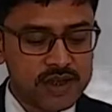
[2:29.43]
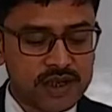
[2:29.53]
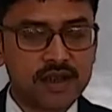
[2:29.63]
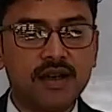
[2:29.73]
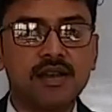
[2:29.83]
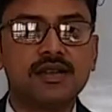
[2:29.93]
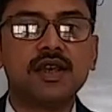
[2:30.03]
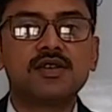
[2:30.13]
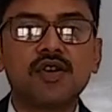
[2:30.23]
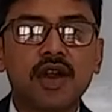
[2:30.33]
and girls,
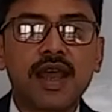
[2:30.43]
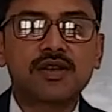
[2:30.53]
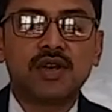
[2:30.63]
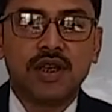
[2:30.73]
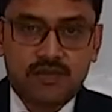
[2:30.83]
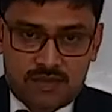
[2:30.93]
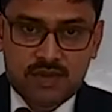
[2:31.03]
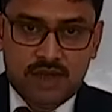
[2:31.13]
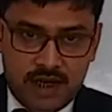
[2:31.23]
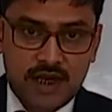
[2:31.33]
it's not actually
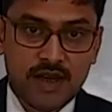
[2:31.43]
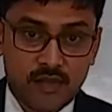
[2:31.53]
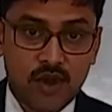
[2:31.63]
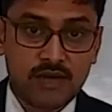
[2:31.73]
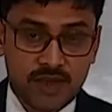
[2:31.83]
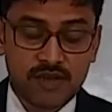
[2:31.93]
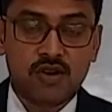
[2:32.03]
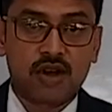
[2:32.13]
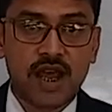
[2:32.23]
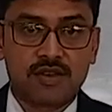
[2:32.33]
Indian boys, means
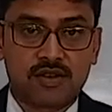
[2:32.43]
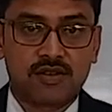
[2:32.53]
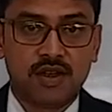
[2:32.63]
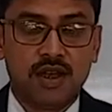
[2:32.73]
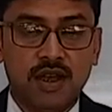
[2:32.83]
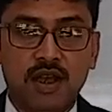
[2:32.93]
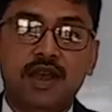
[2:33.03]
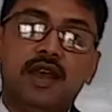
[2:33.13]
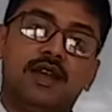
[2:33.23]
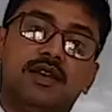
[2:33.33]
not us.
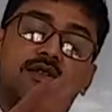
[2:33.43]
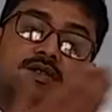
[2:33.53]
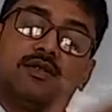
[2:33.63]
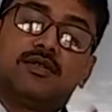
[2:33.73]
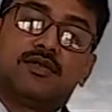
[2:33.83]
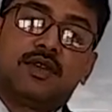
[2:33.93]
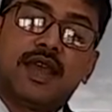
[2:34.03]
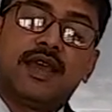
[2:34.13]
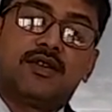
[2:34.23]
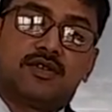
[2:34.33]
It is
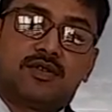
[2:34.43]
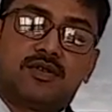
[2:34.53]
theirs.